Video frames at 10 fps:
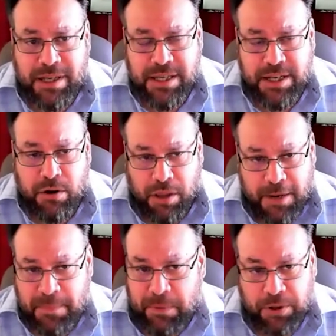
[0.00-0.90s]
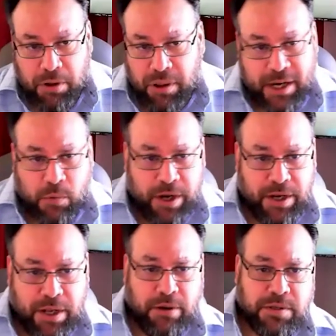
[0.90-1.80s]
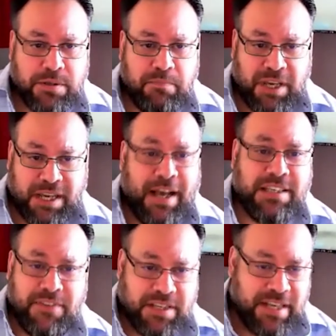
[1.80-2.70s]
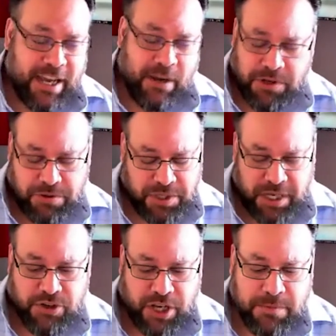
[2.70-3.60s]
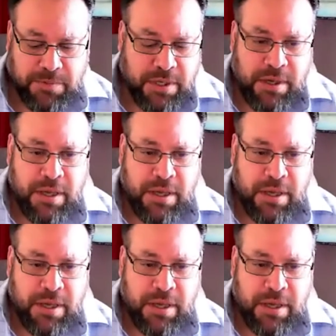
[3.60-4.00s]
because I know a lot of people don't like Windows because of exactly what you're saying, James,